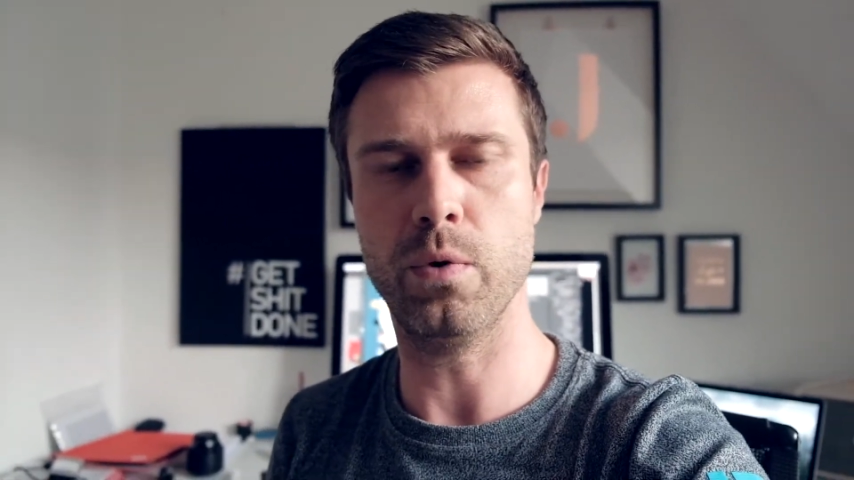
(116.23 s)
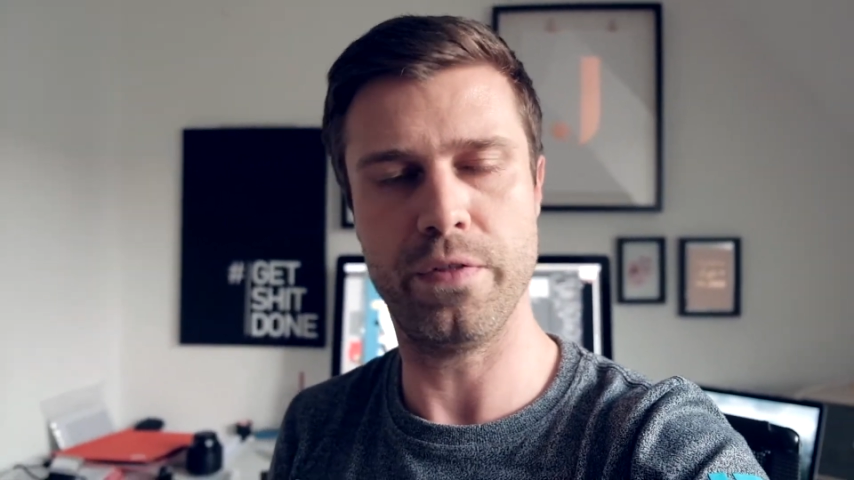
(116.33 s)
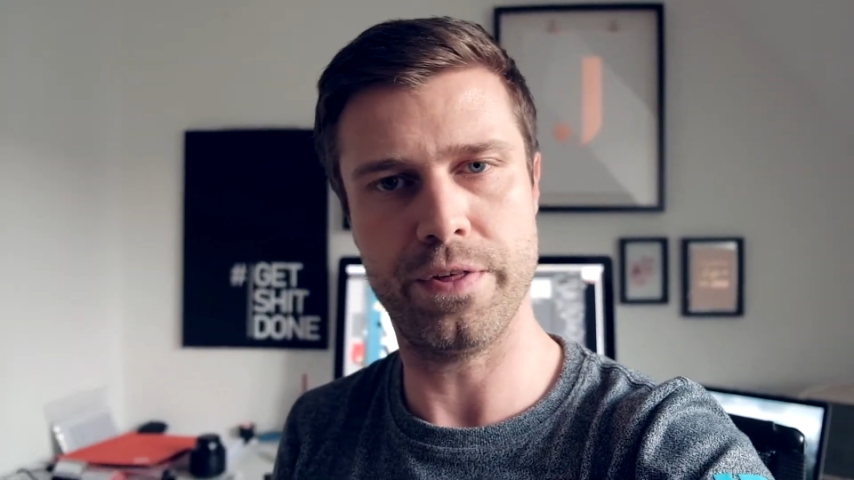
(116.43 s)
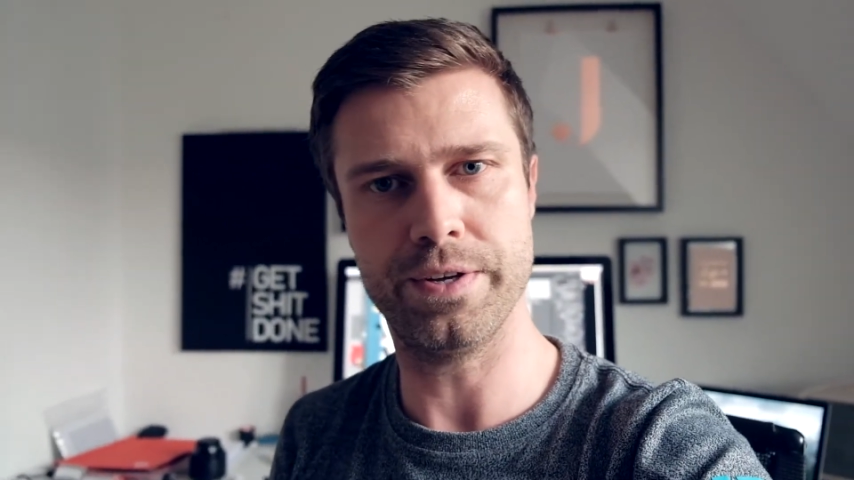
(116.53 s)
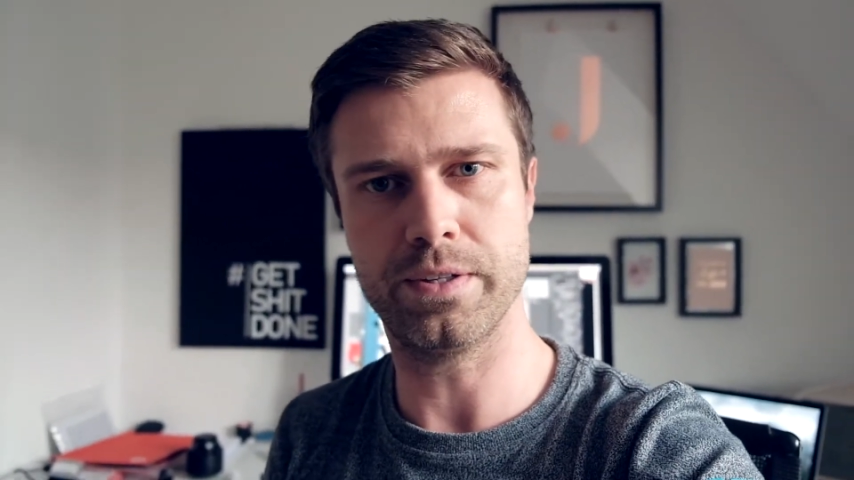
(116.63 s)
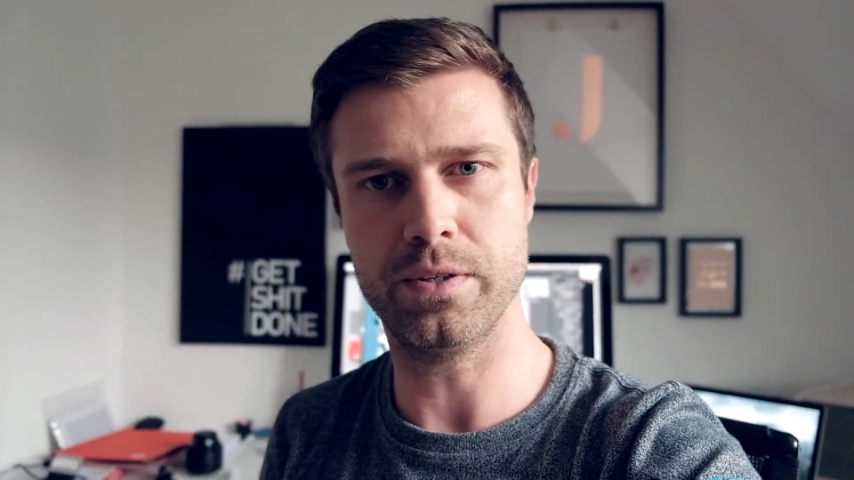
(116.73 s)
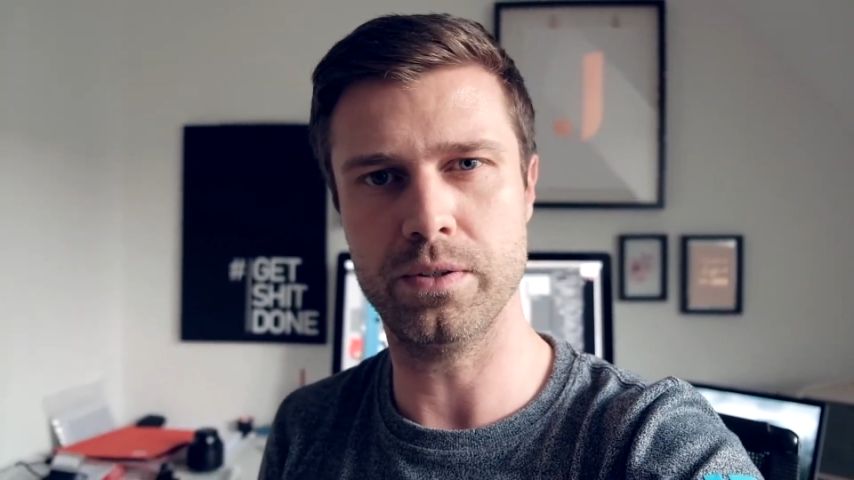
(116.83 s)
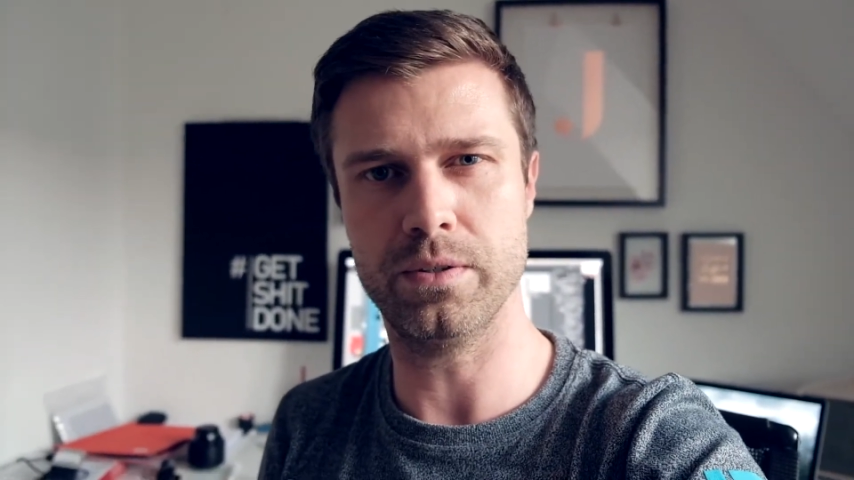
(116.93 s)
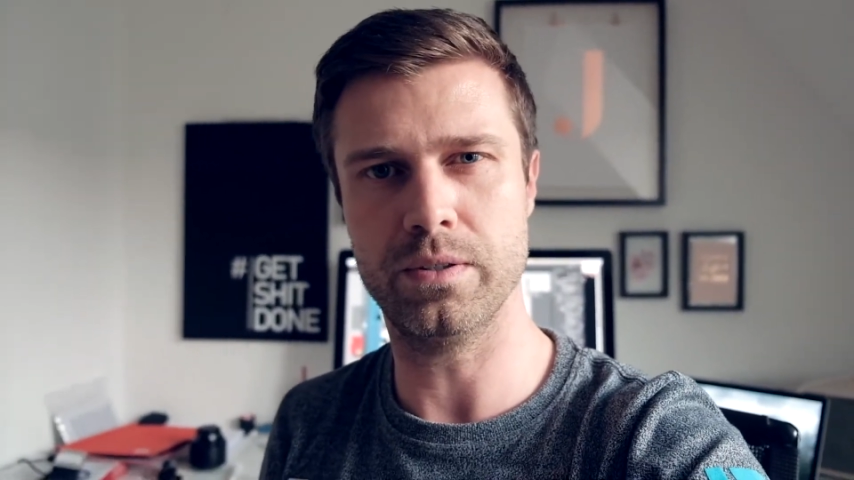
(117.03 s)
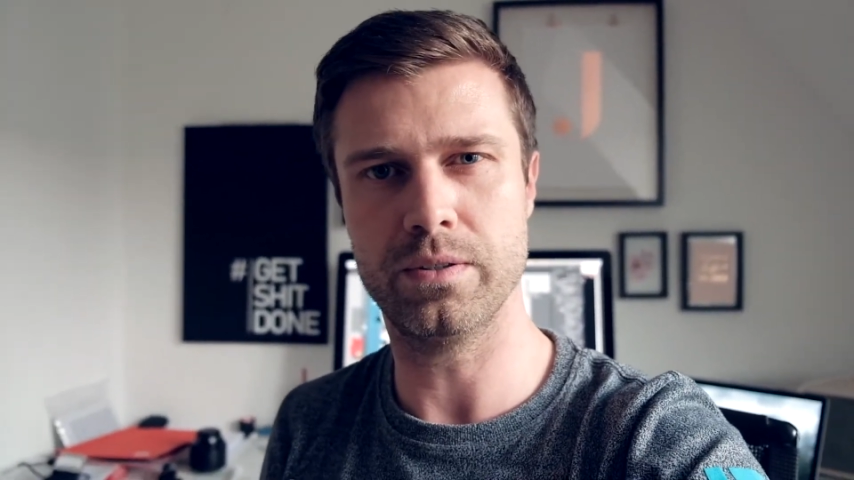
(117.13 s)
worth it
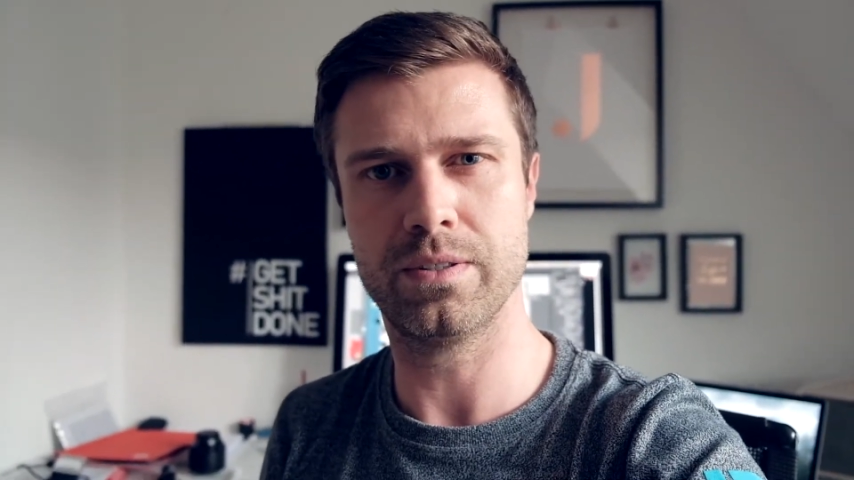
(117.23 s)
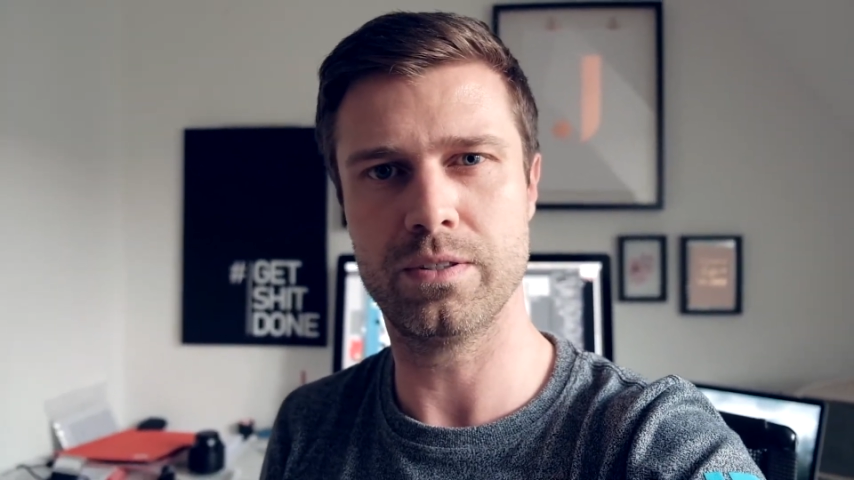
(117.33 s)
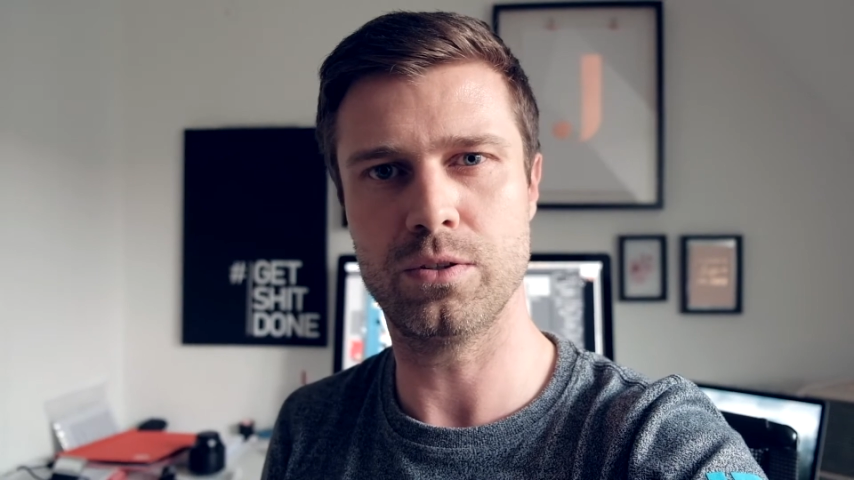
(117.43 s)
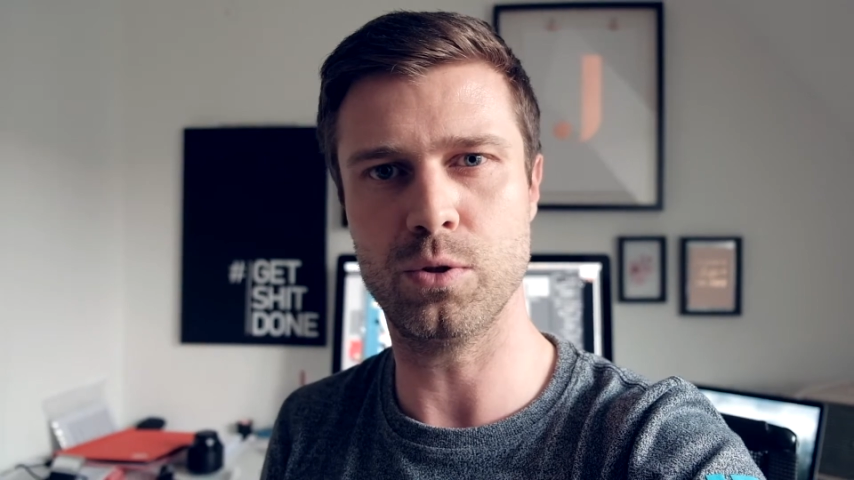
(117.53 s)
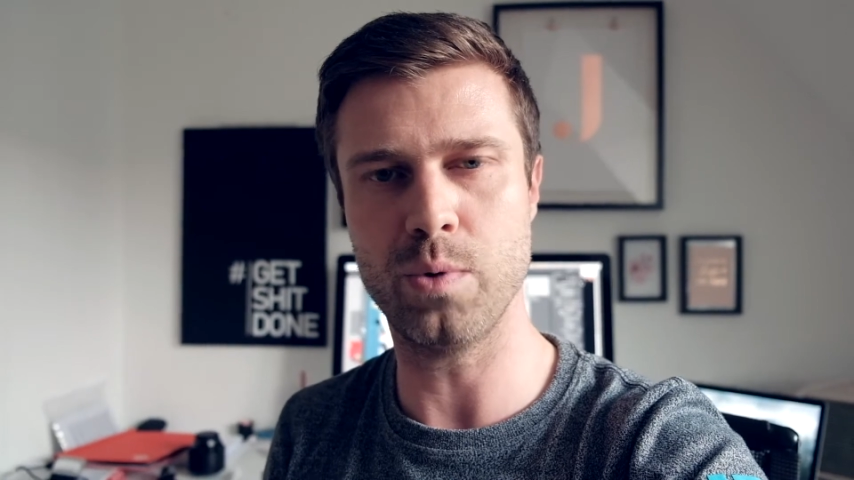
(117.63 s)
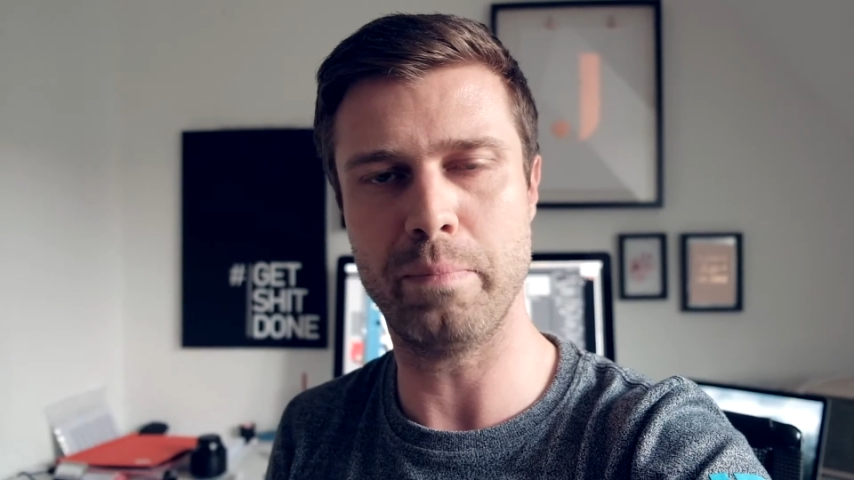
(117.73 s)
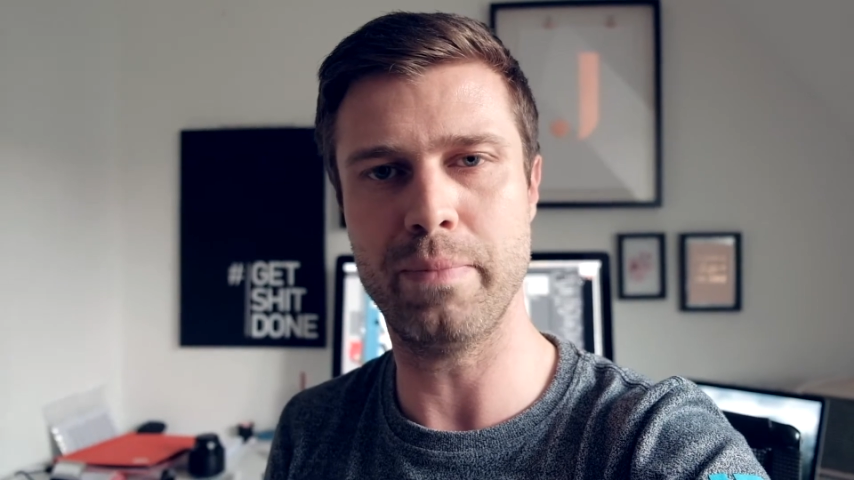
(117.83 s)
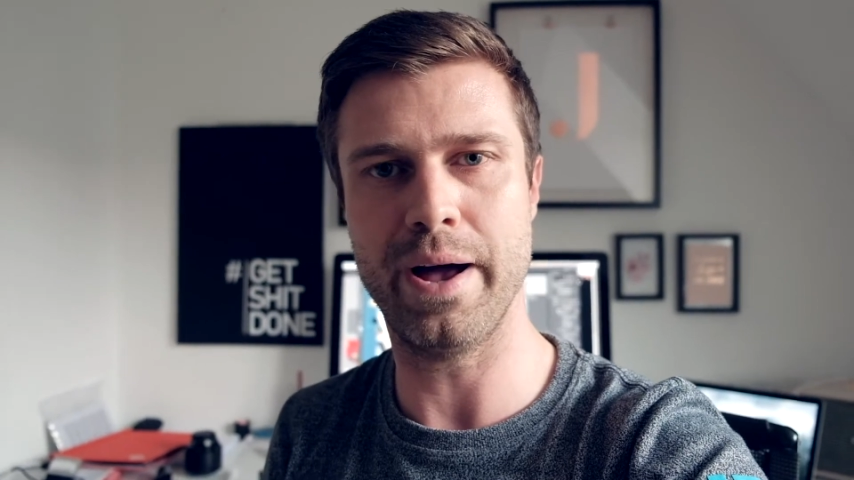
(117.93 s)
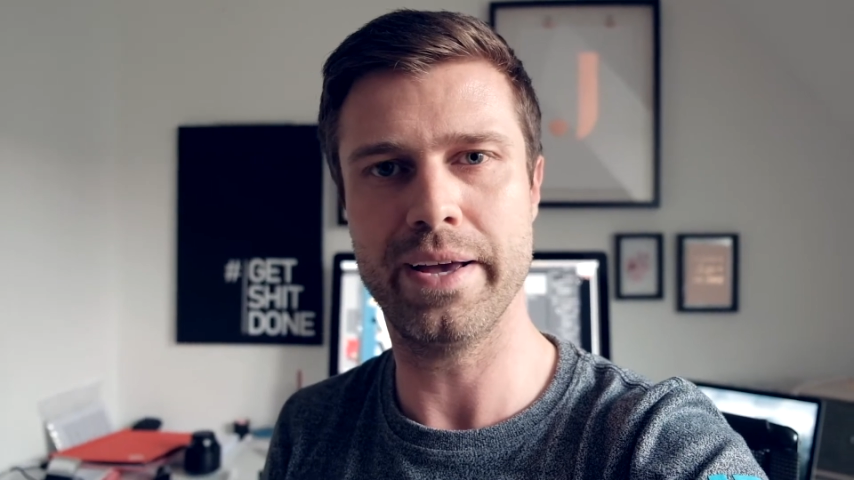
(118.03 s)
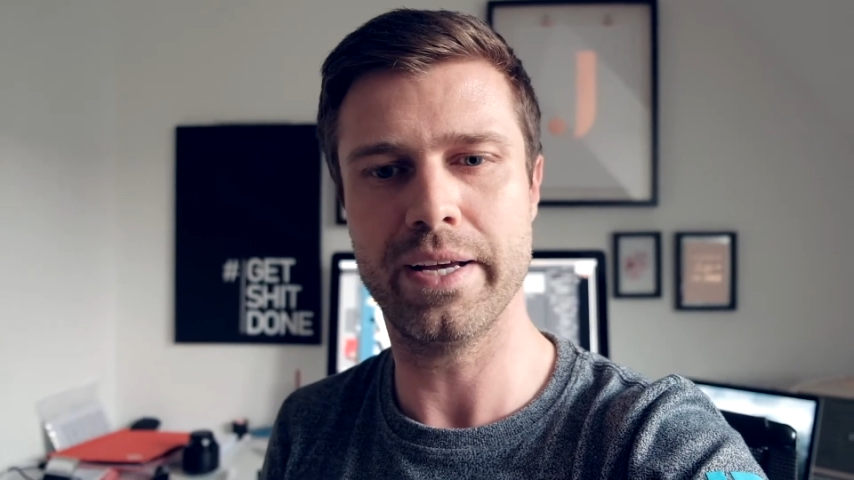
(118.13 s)
to drop
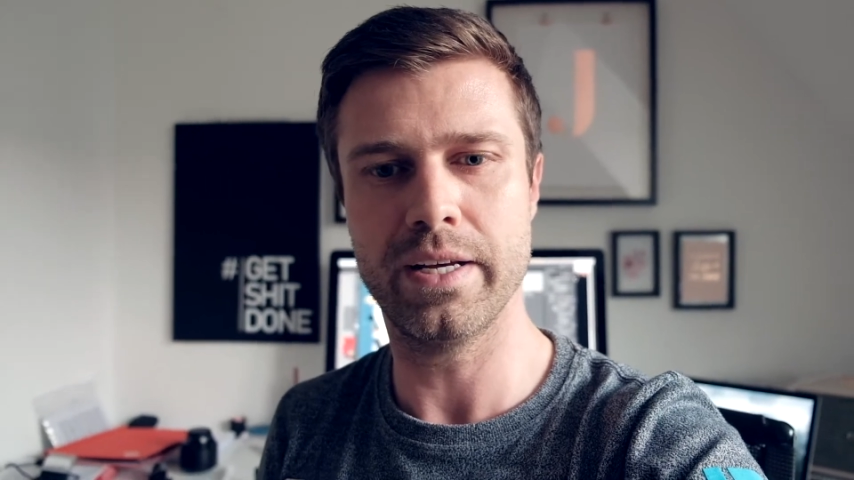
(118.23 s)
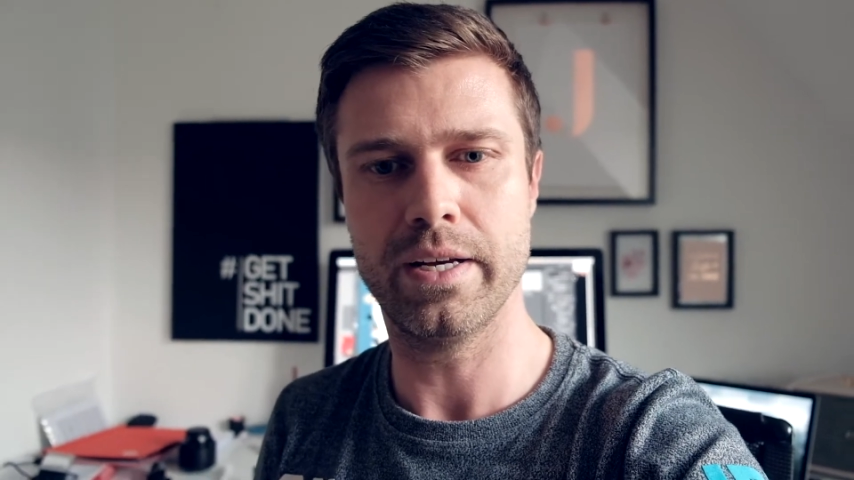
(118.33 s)
by.